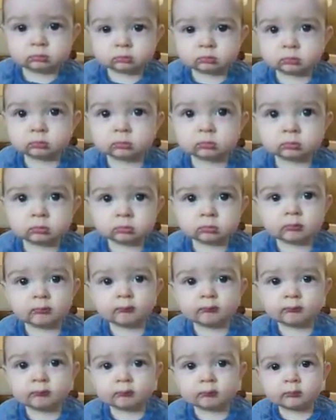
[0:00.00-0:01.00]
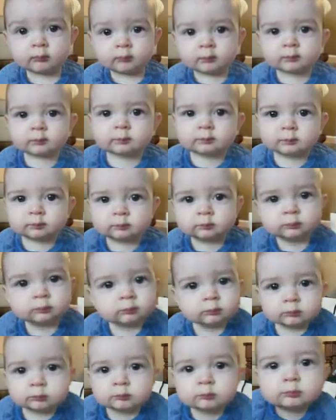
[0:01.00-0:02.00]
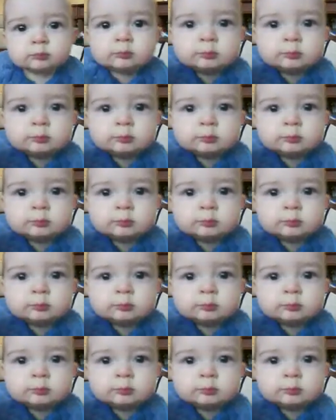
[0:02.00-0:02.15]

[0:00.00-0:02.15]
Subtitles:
(no one is talking)